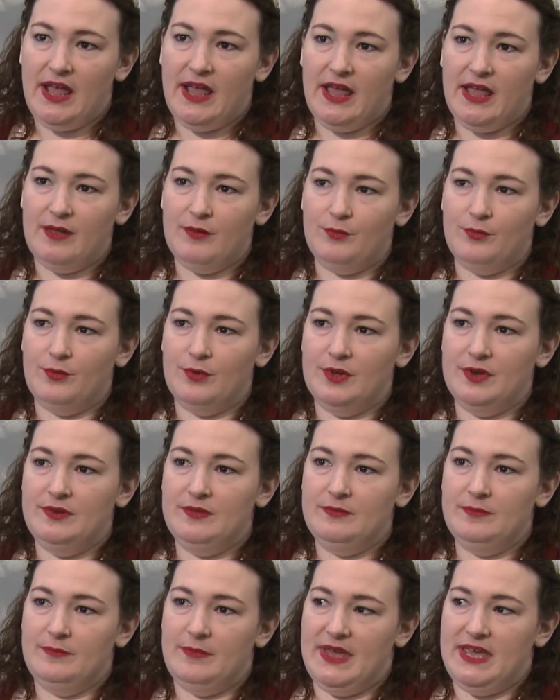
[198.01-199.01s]
It
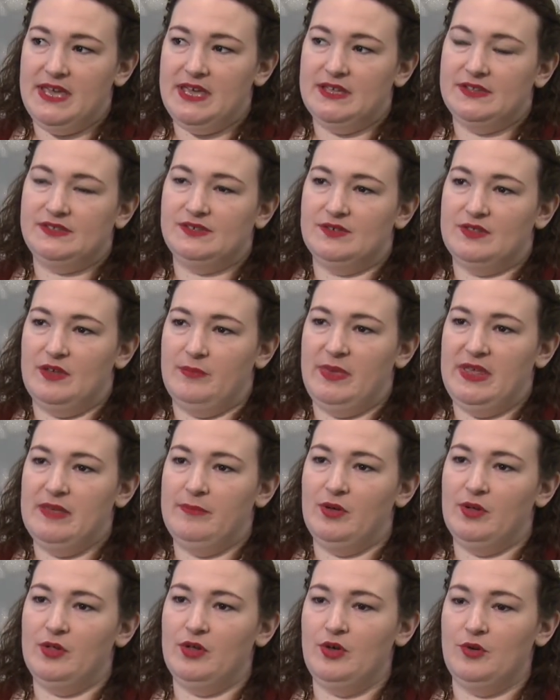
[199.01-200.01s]
would make it so that
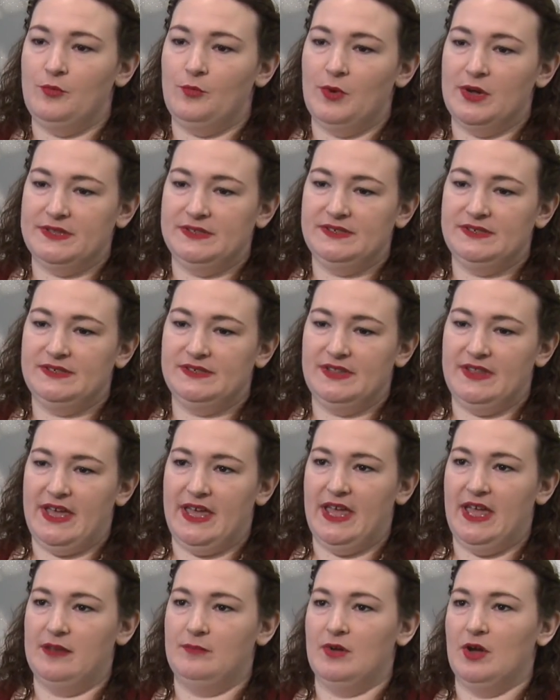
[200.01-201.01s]
people, once
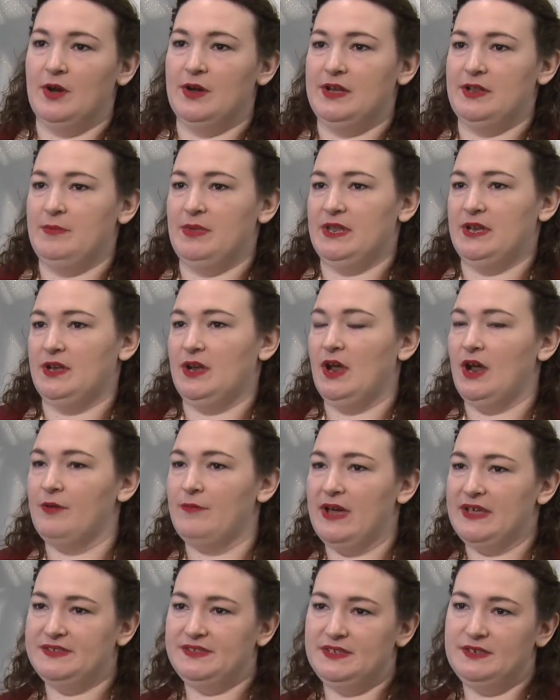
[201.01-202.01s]
they had already been
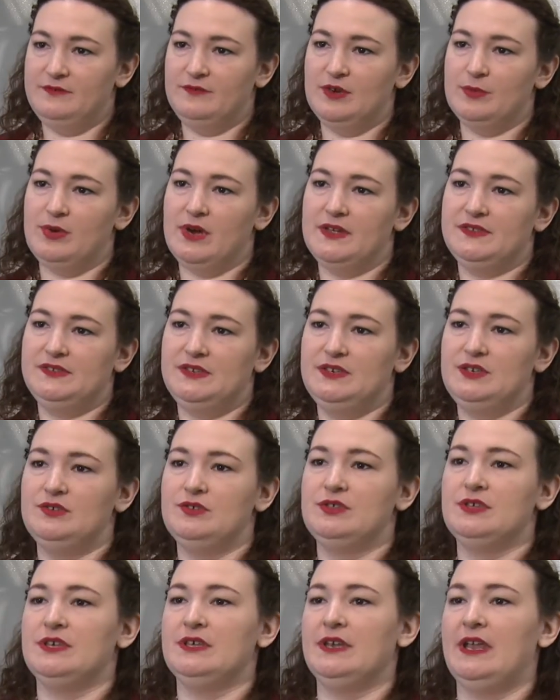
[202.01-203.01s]
arrested for
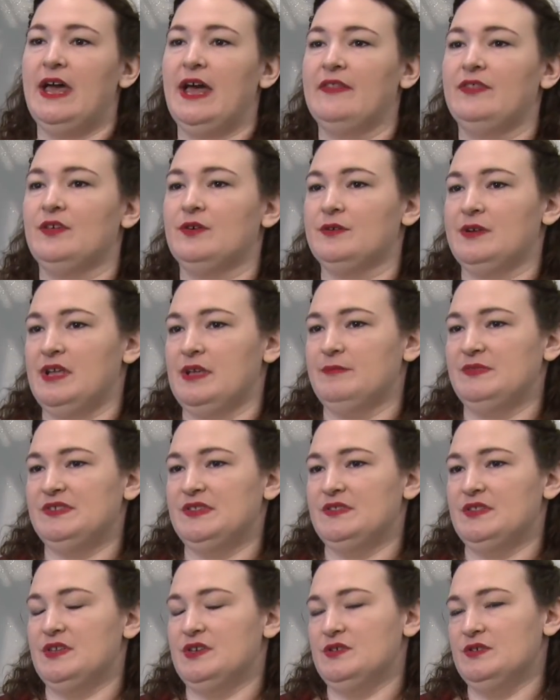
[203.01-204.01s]
prostitution, had their names
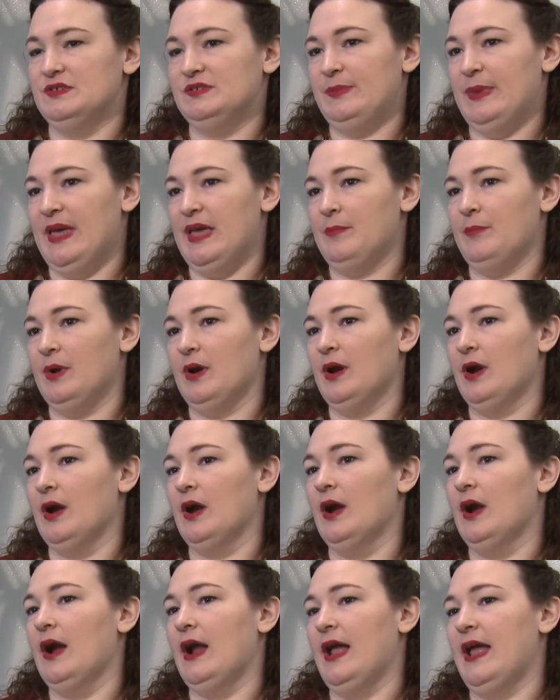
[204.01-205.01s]
in the
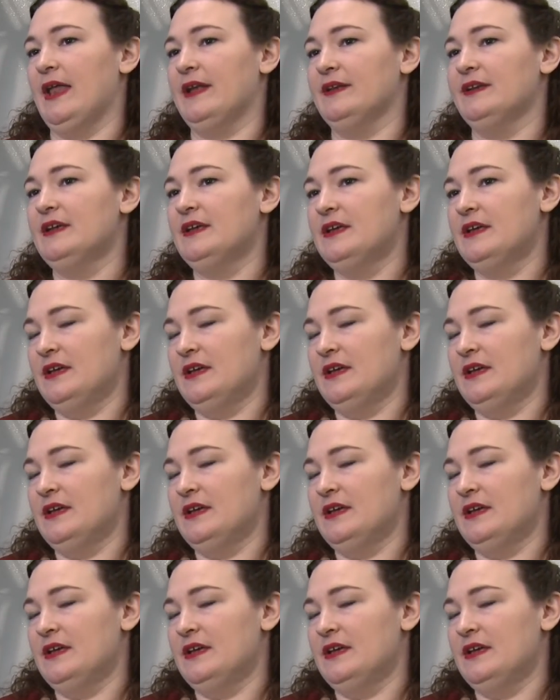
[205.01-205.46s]
newspaper and,